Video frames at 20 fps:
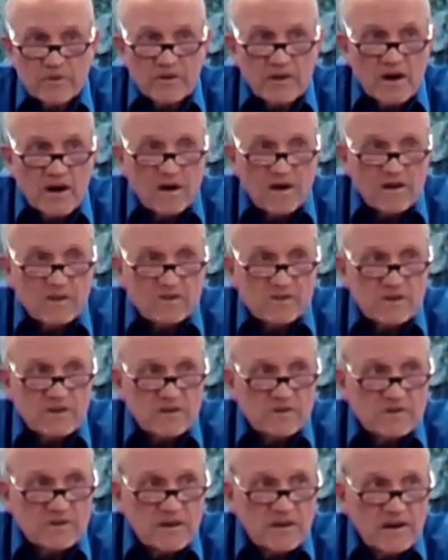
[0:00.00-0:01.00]
in the audience
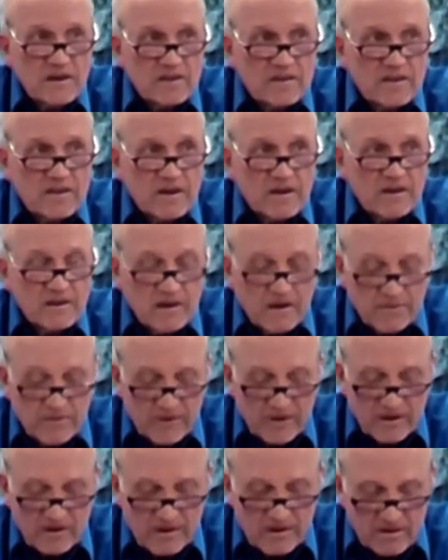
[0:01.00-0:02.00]
here tonight that I
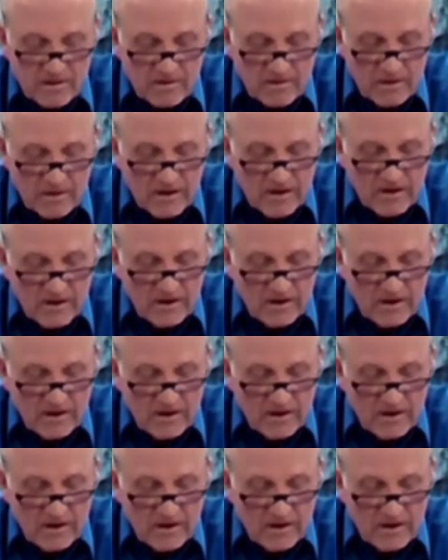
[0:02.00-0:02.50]
think are